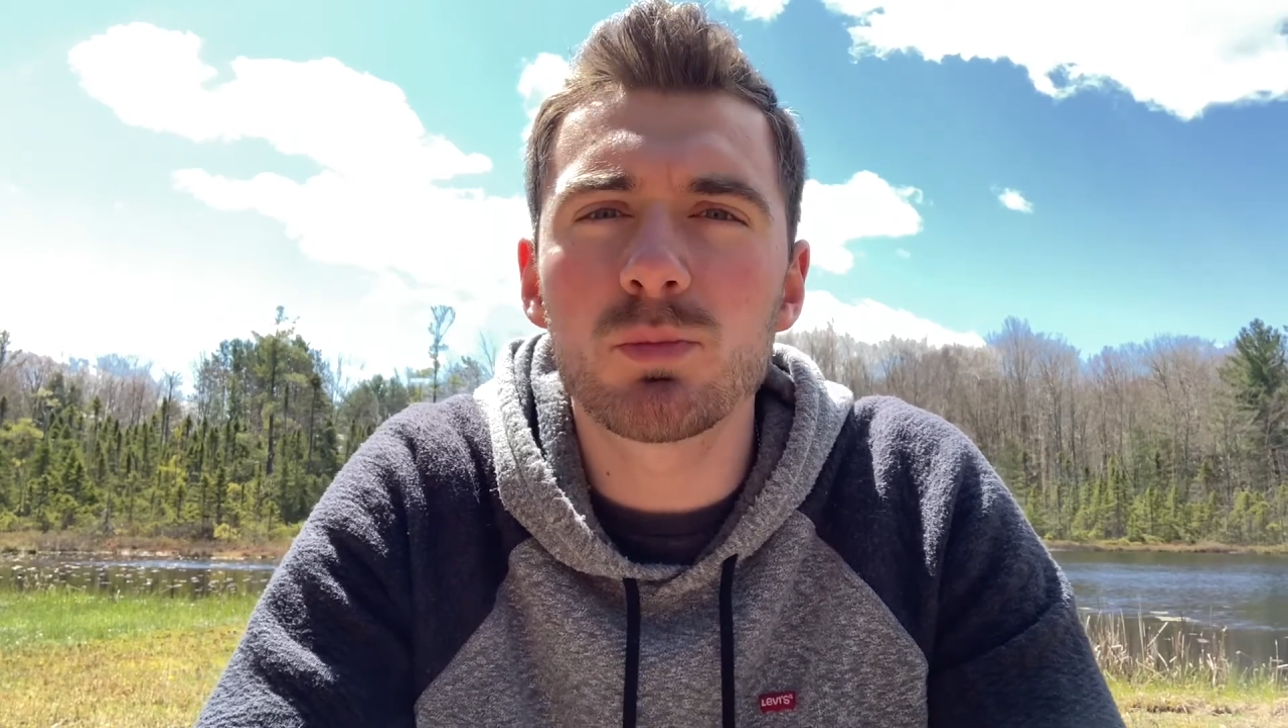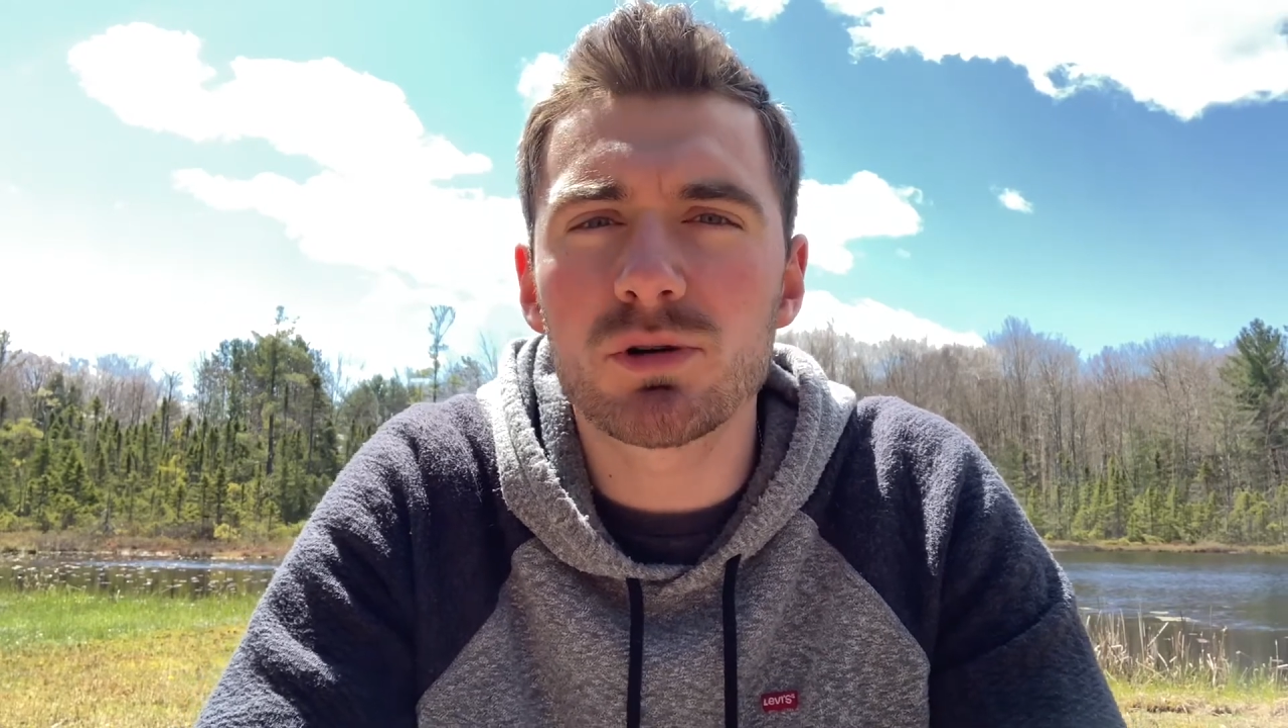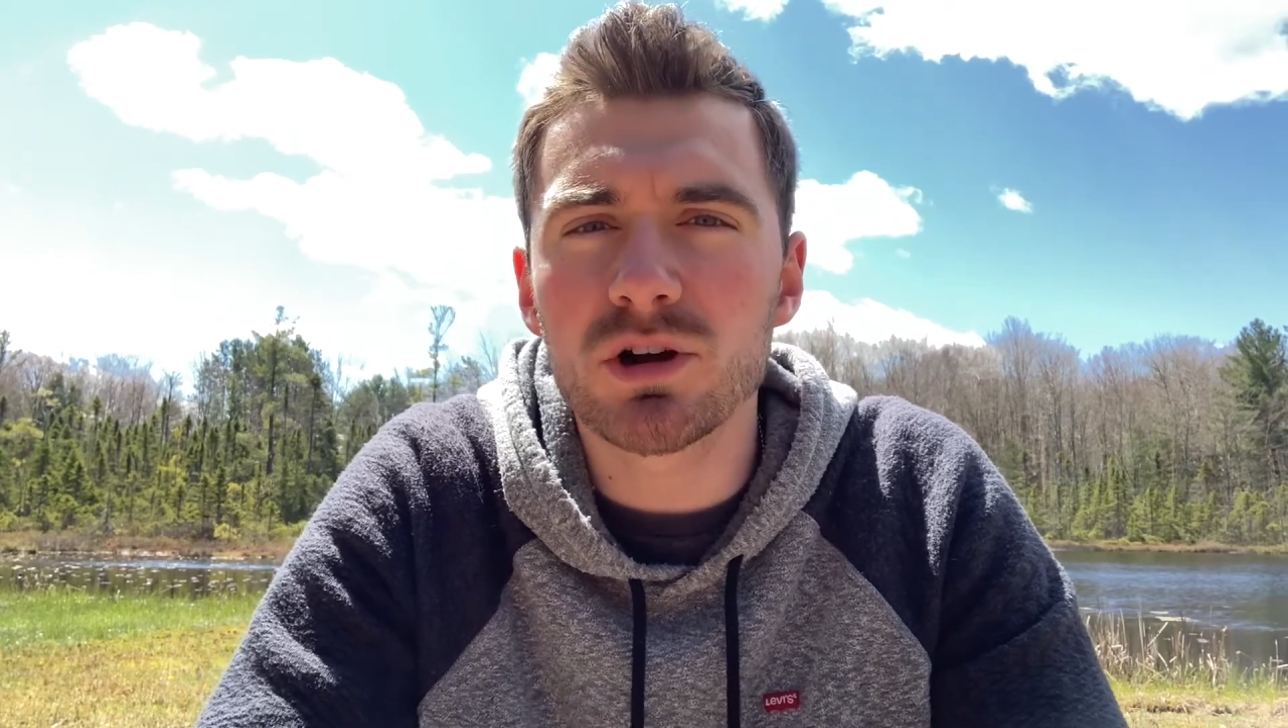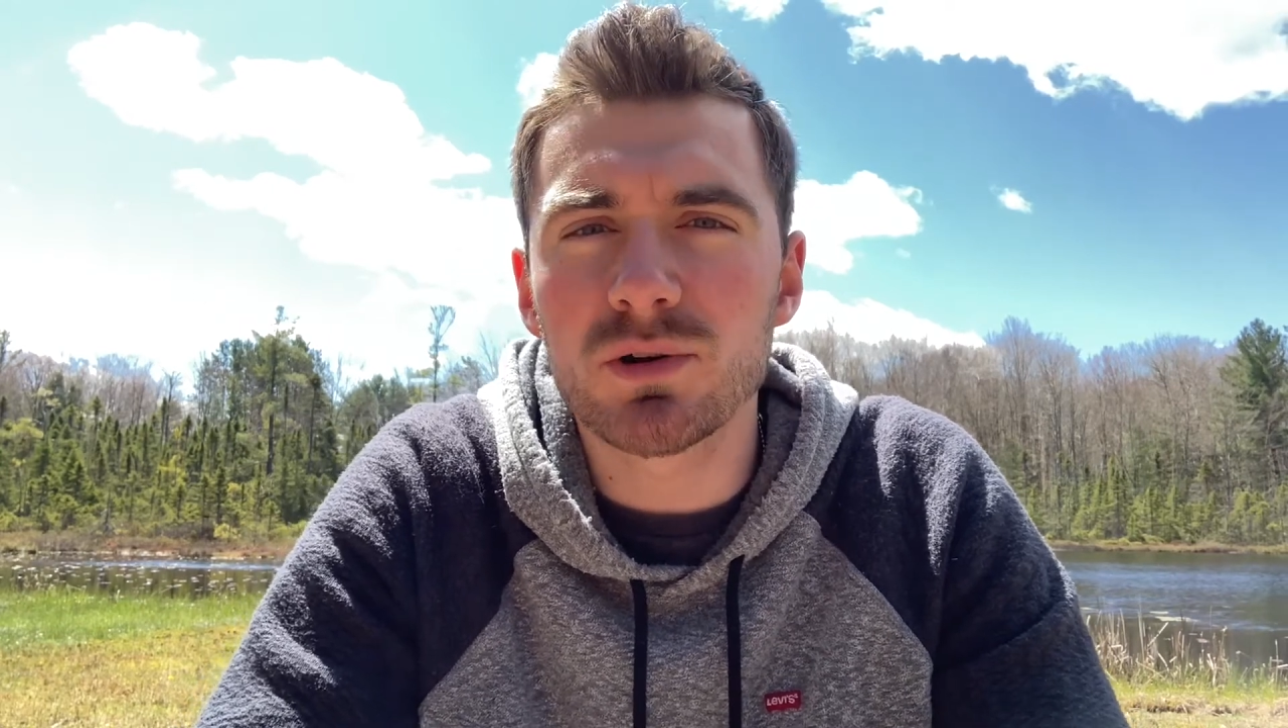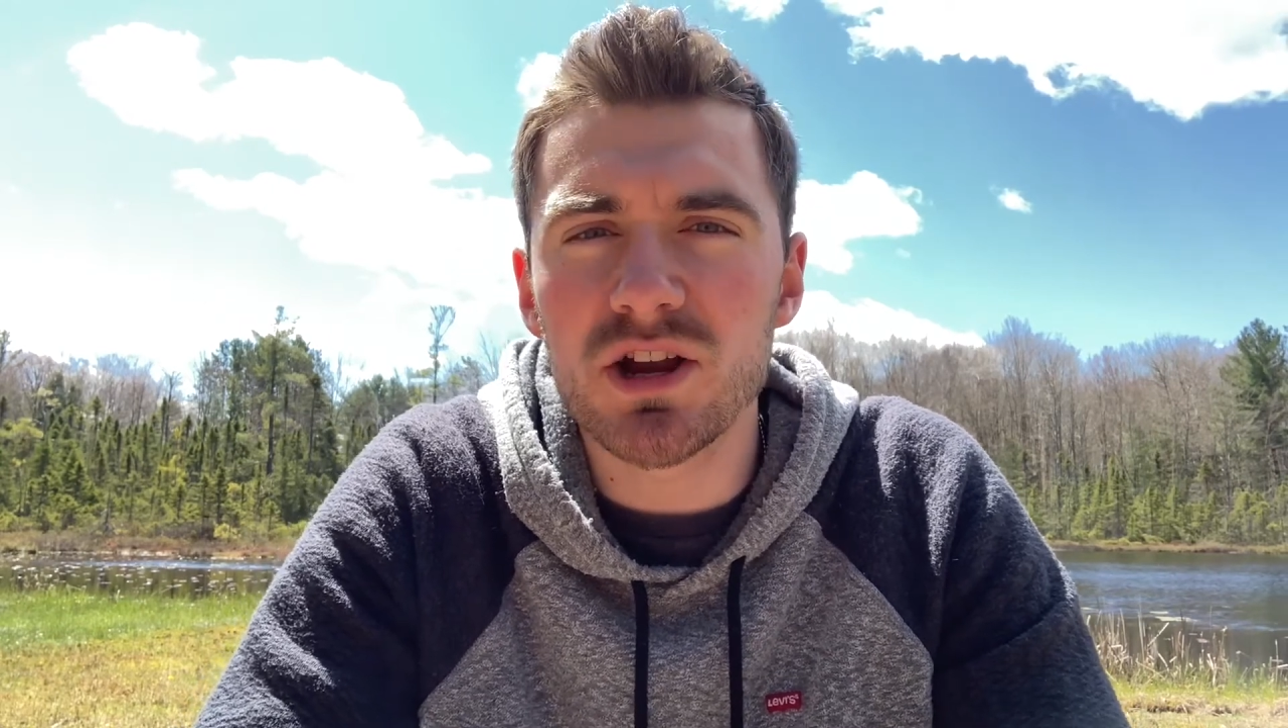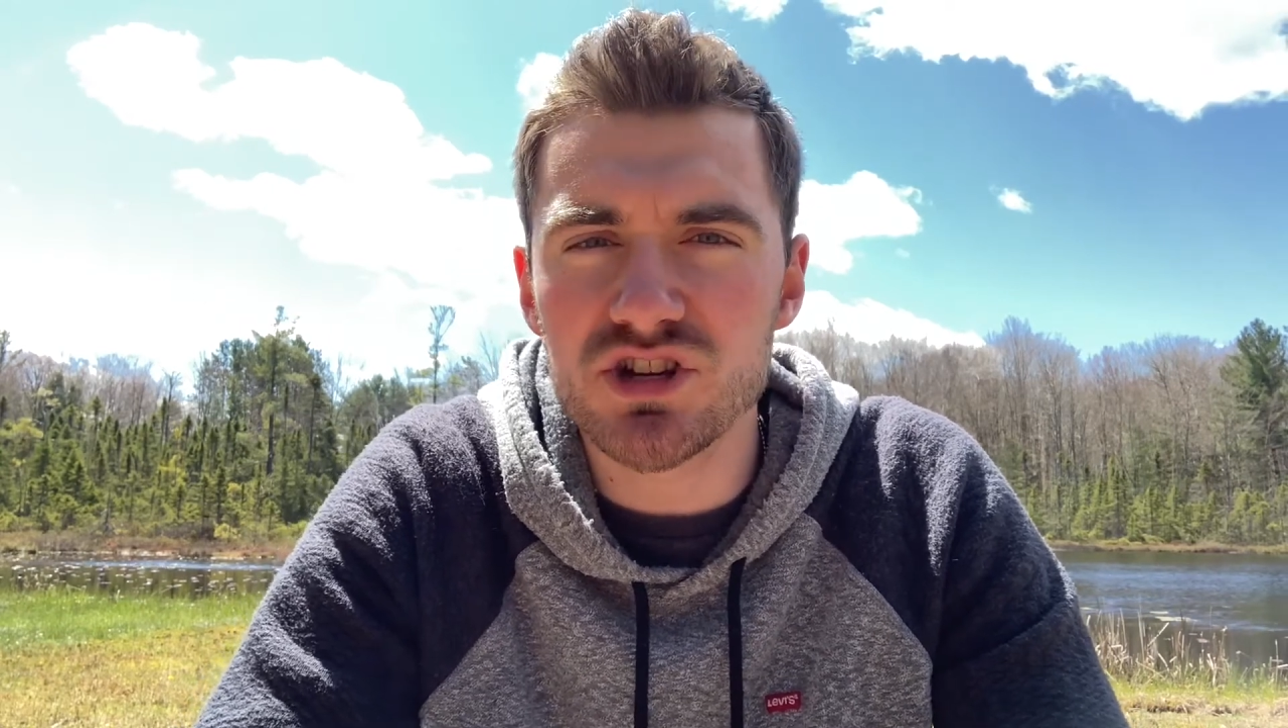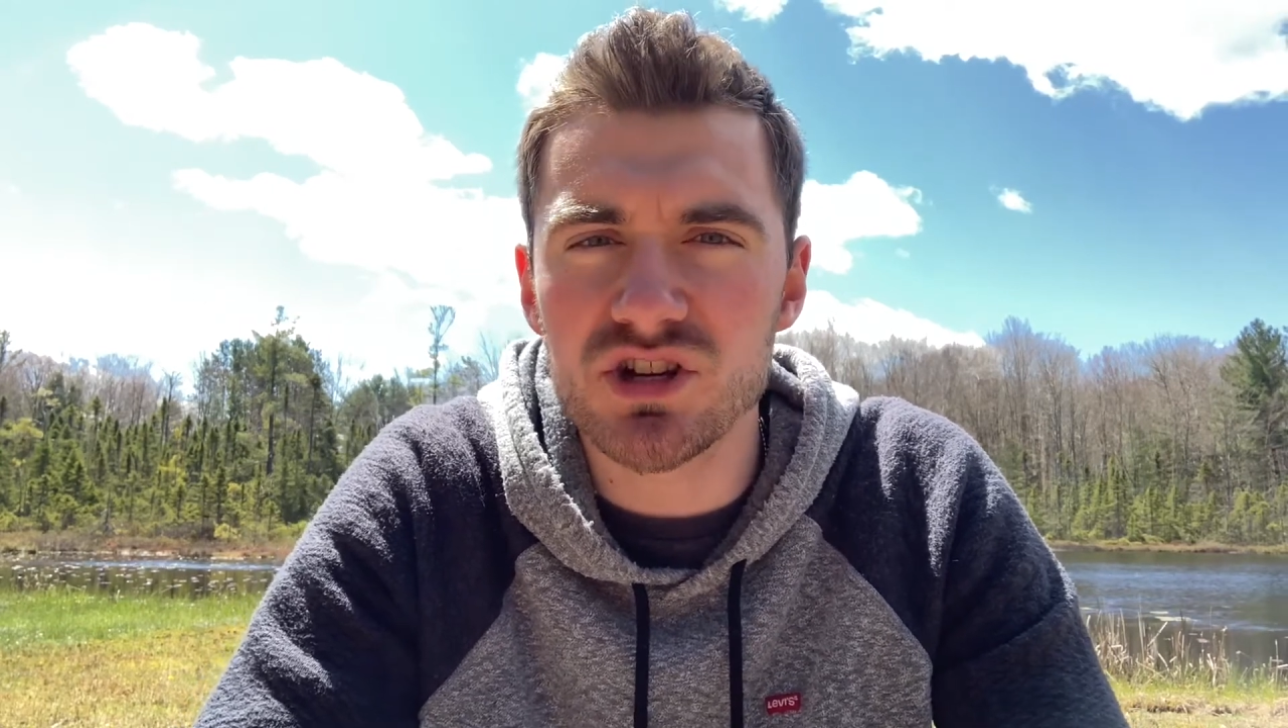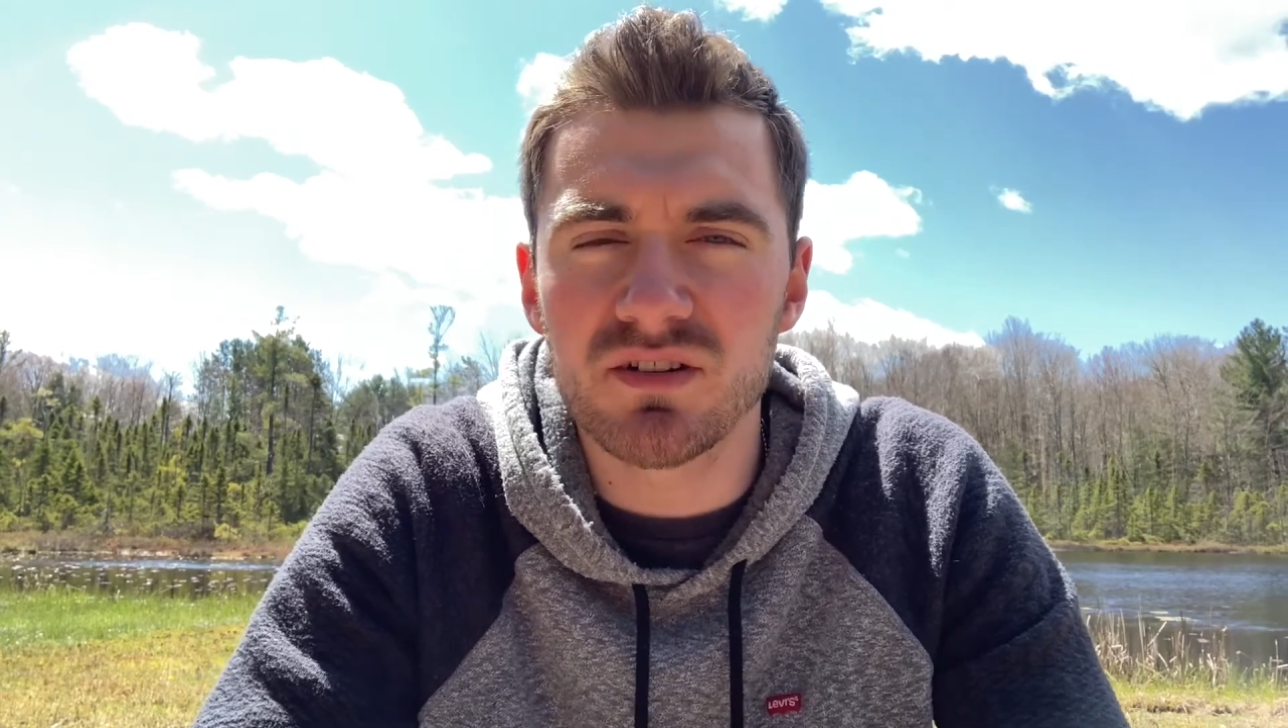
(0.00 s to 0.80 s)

progression